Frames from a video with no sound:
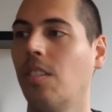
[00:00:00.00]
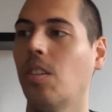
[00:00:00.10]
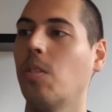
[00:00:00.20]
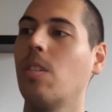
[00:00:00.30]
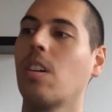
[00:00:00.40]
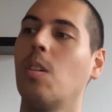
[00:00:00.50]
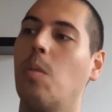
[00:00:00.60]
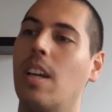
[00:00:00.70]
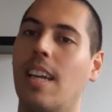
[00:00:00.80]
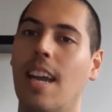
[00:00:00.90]
So you're going to
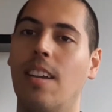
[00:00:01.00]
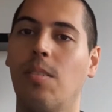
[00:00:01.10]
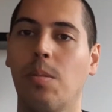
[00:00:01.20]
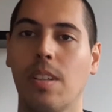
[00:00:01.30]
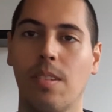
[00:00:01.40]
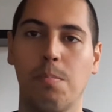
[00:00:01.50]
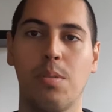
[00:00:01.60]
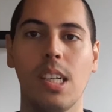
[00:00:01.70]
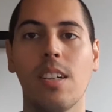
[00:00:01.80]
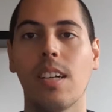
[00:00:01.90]
want a case with
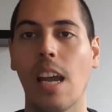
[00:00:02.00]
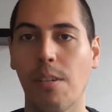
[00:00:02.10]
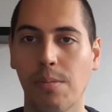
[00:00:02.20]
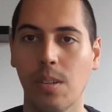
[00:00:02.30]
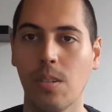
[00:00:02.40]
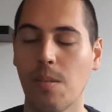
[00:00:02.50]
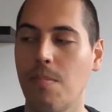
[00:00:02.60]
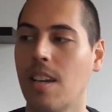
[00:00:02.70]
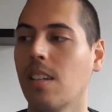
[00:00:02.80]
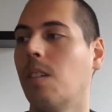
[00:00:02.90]
pretty good airflow
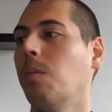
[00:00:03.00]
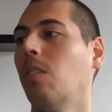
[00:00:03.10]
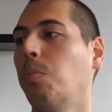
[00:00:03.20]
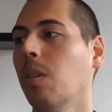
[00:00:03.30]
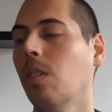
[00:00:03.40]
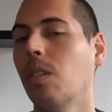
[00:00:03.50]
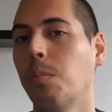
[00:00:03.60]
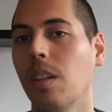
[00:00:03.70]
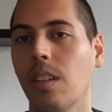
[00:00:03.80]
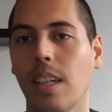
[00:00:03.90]
depending on which build you're
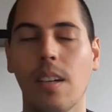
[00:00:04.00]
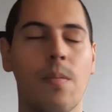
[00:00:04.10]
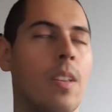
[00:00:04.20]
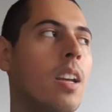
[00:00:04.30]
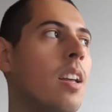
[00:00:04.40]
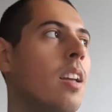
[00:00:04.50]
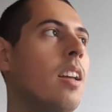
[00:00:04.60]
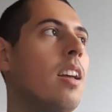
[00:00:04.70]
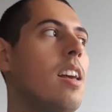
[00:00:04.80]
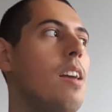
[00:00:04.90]
building.